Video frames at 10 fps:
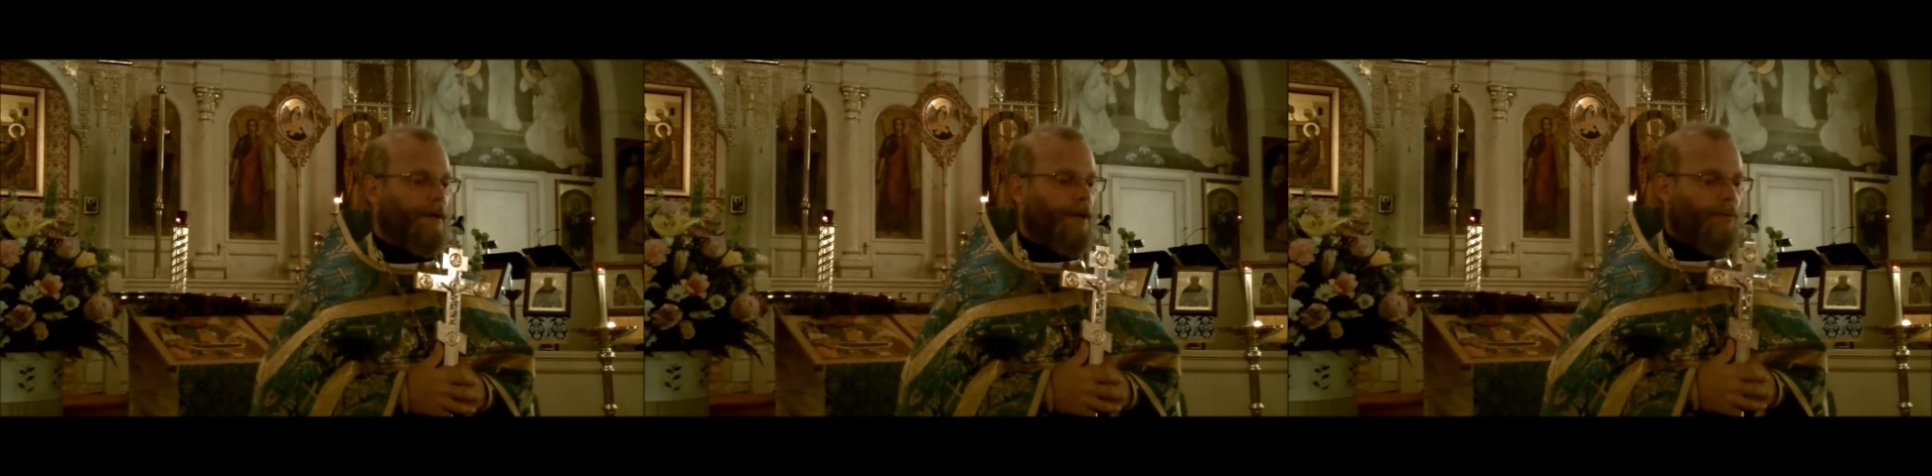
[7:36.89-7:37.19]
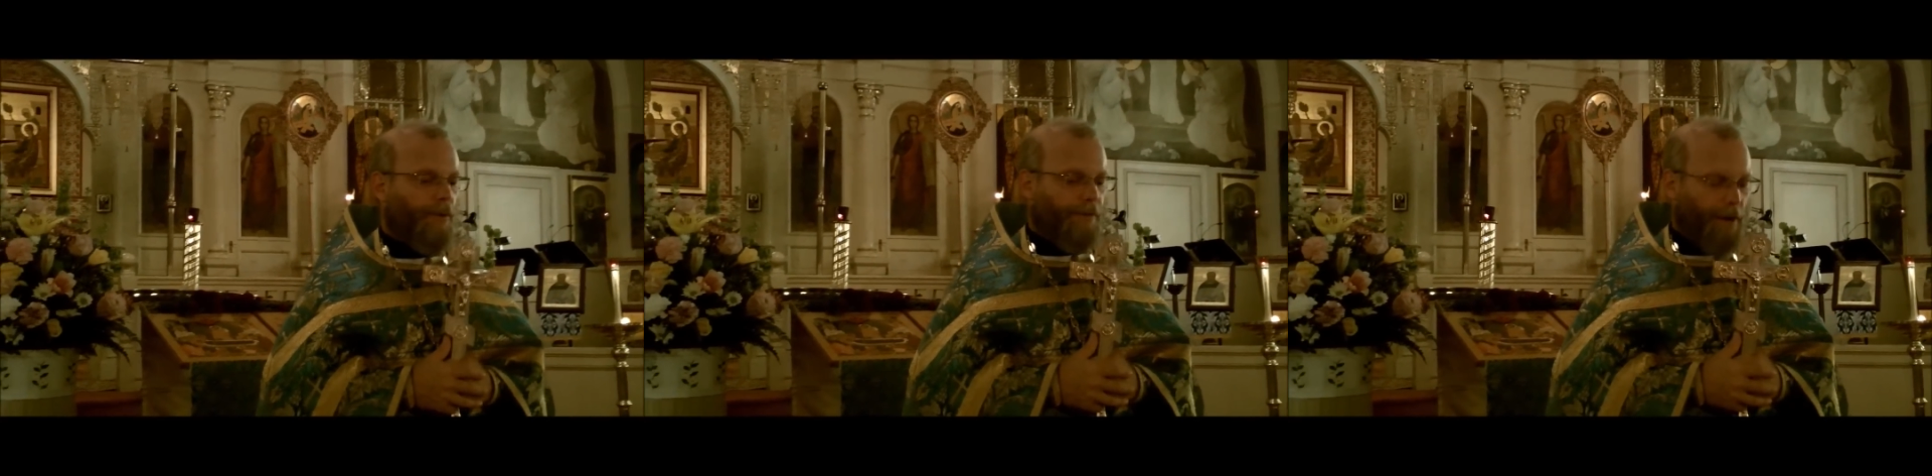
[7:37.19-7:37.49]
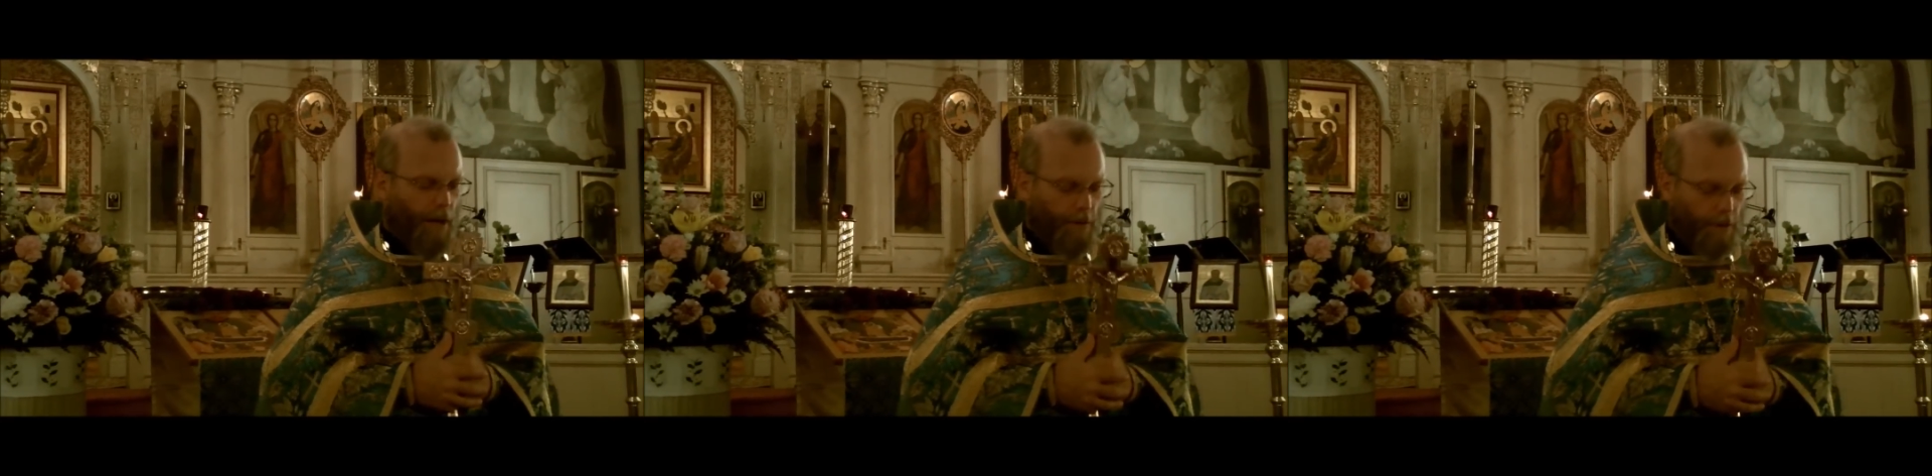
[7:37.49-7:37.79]
if we
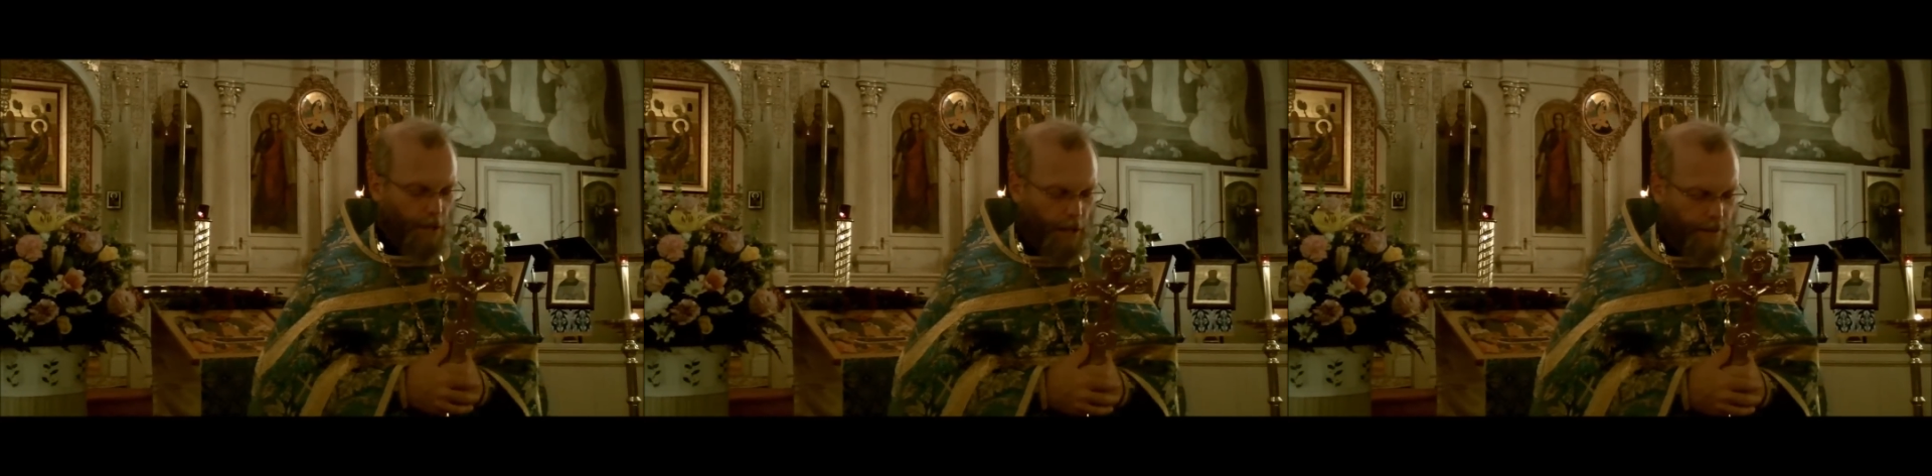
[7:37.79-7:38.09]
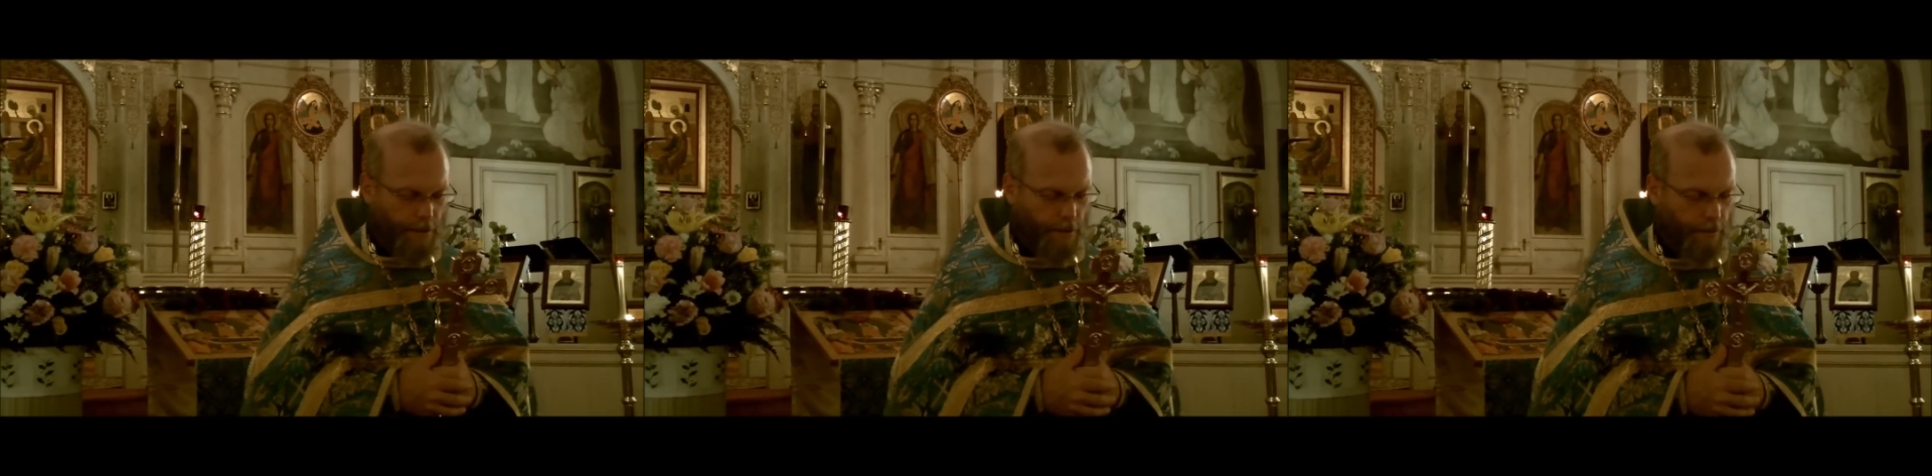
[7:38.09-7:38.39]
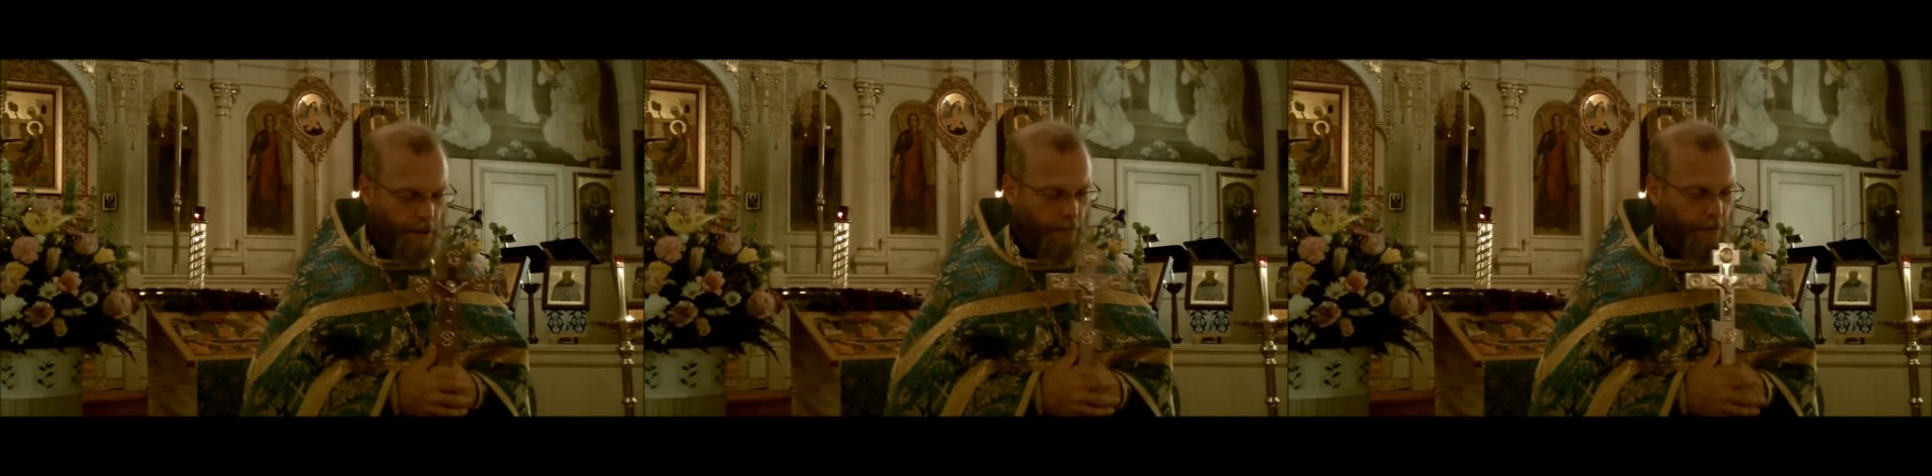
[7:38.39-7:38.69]
follow God's
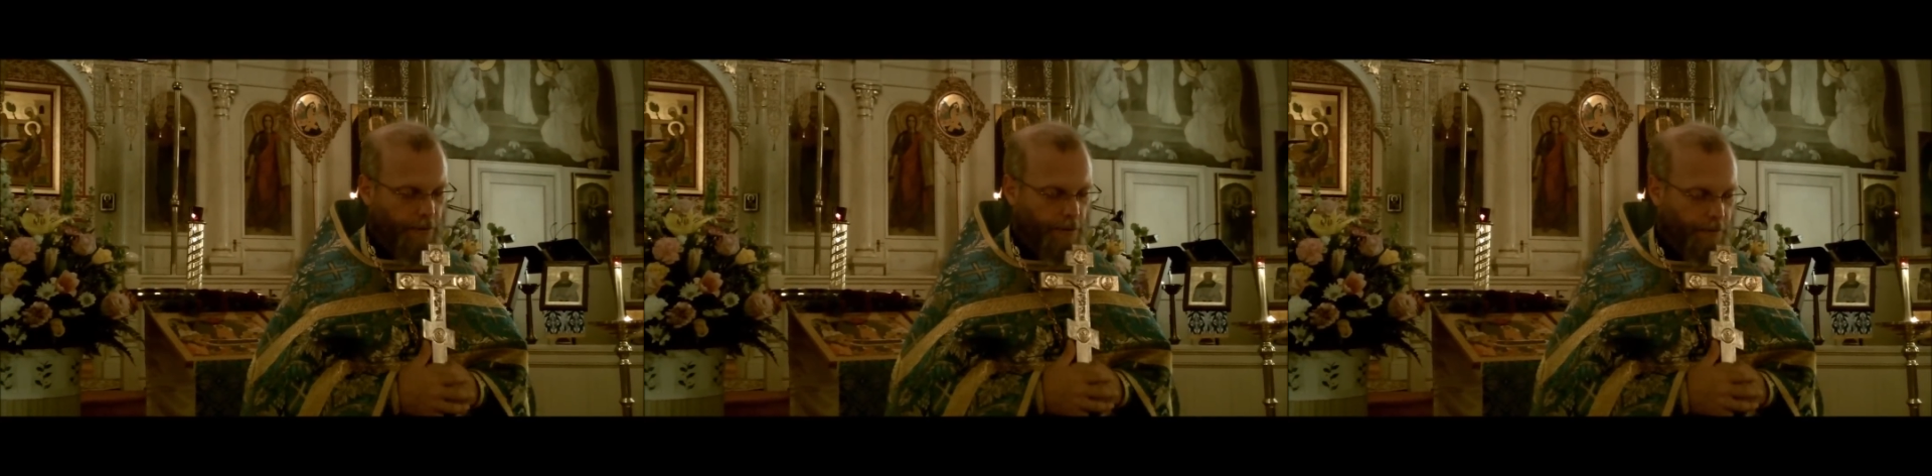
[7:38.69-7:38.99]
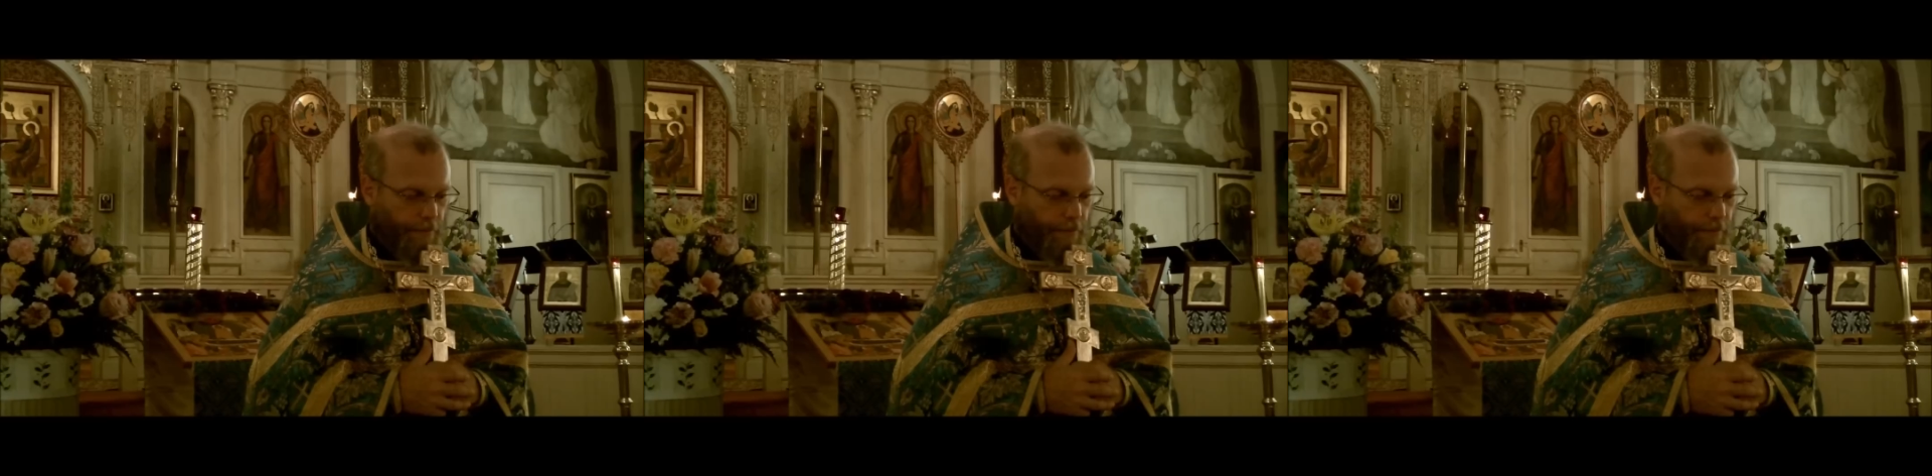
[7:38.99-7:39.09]
commandments,